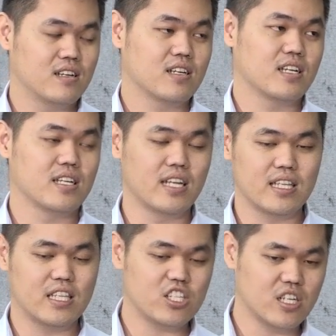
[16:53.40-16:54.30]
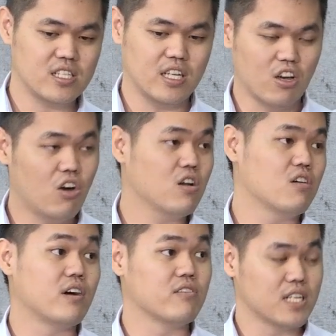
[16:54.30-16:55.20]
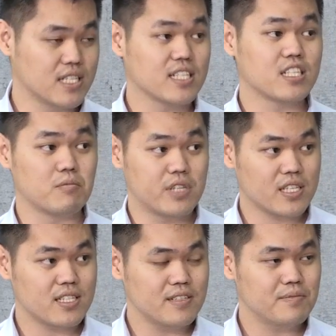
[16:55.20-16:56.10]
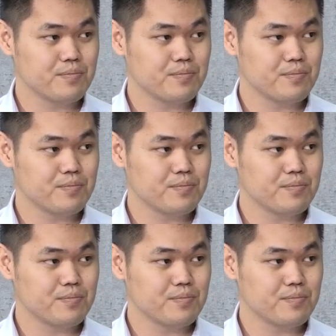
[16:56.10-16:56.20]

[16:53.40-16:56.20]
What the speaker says: Yeah. Okay. They teach us in all of our nursing subjects lah.